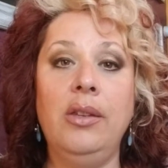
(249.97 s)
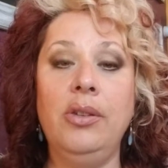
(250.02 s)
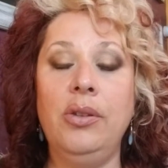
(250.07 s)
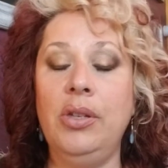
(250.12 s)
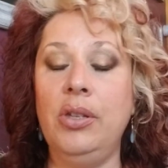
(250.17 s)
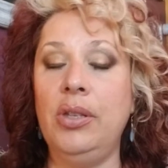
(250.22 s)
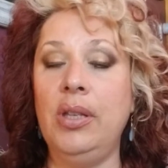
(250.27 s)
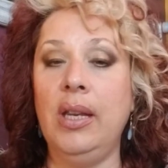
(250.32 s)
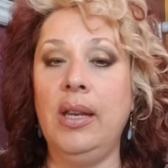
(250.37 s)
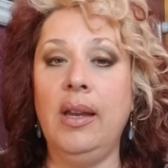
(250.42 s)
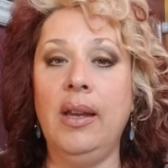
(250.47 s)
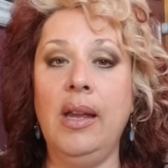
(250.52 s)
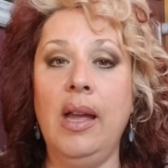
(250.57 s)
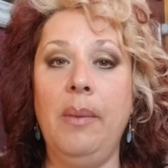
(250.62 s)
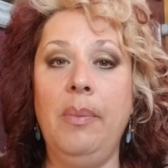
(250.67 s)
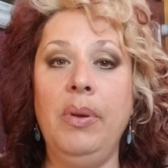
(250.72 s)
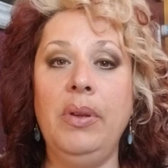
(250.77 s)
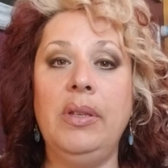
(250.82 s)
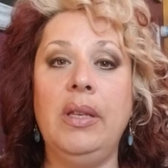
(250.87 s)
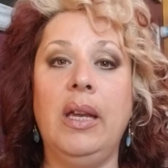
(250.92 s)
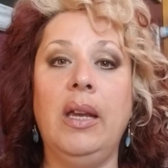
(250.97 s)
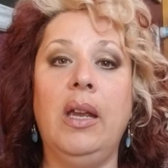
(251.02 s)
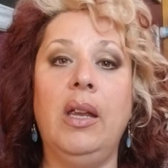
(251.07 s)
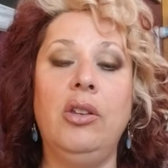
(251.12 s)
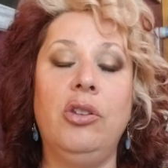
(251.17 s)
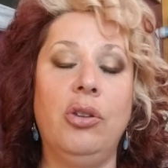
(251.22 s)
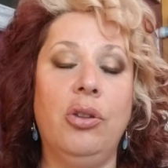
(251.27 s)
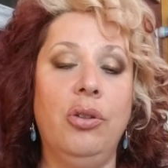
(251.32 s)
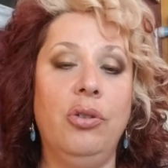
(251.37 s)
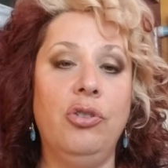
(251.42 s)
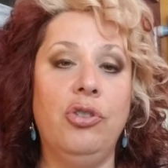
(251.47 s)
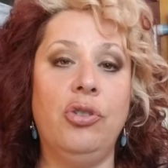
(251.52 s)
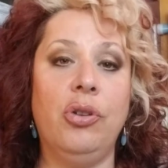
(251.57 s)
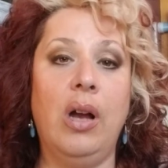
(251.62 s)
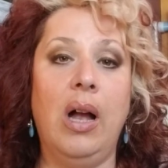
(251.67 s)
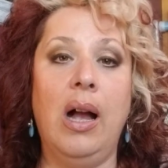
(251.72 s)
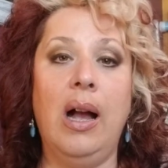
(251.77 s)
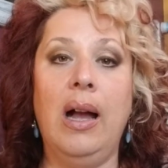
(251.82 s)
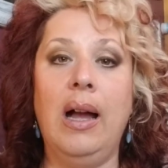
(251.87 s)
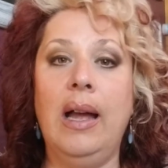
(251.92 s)
So just take a couple seconds, close your
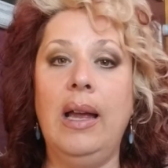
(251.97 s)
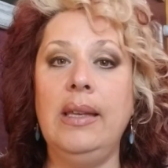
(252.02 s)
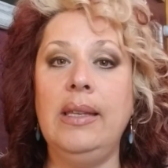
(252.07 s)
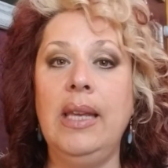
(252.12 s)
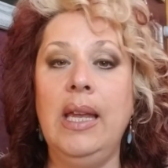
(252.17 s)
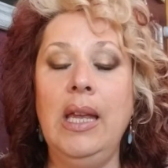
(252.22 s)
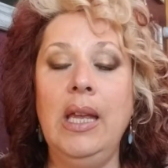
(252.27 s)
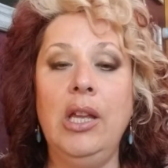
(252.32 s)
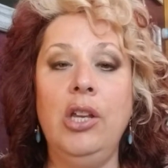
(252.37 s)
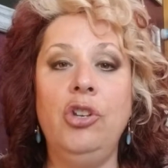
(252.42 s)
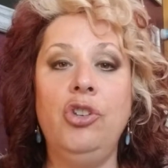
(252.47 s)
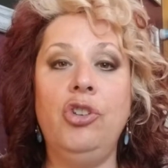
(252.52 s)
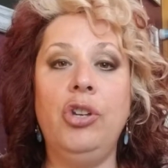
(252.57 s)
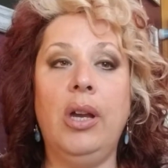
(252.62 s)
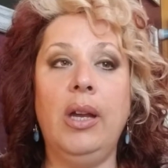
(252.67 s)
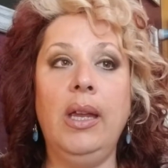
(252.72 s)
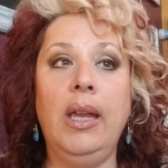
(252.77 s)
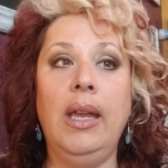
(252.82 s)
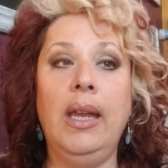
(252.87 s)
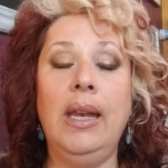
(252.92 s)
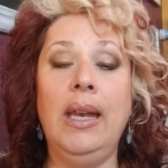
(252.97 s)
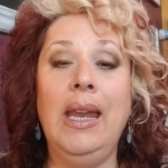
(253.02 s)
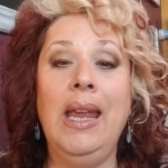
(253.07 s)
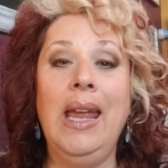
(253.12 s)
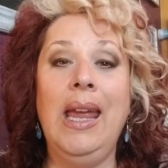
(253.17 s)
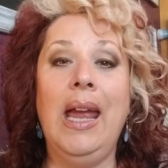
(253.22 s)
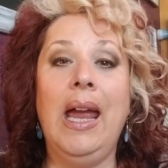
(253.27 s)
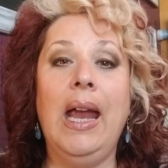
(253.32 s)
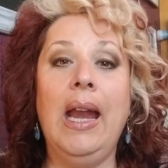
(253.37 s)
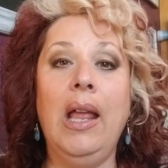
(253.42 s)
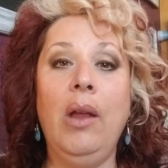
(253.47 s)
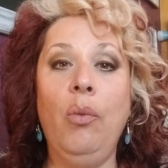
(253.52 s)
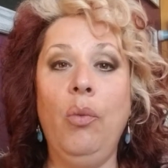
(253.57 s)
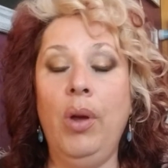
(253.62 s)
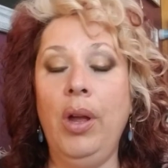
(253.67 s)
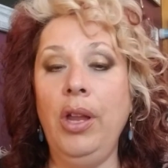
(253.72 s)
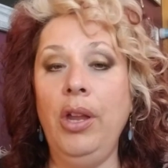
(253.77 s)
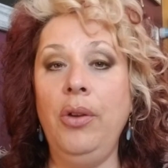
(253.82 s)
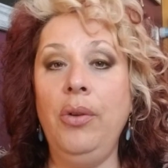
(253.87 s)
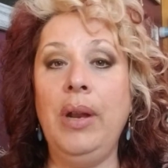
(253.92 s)
eyes, check in, and I
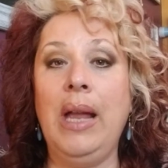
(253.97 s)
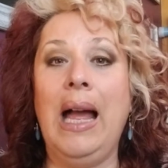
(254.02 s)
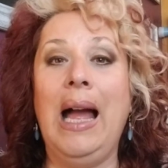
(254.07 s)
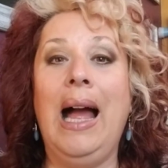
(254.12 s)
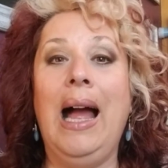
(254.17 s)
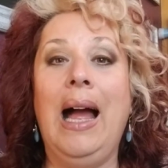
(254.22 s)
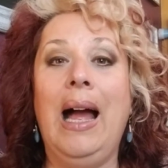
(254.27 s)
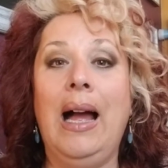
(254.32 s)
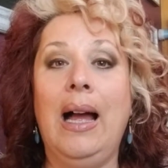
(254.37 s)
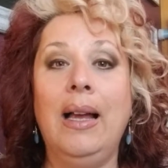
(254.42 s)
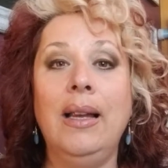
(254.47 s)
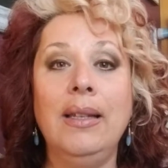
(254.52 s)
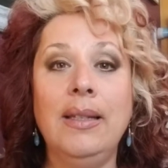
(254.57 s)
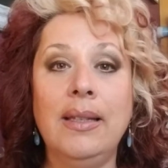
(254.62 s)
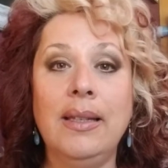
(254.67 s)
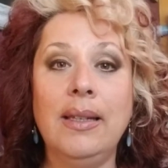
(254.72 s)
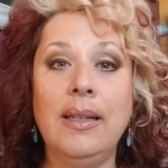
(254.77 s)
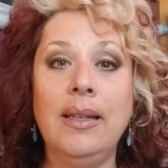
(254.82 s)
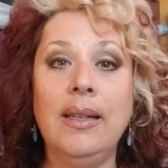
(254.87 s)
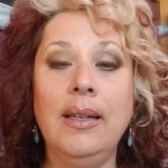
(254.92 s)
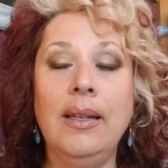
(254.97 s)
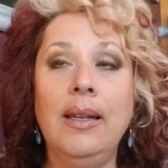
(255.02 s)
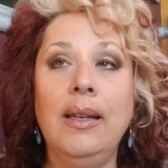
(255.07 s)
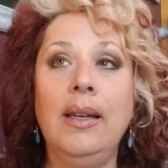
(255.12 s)
want you to ask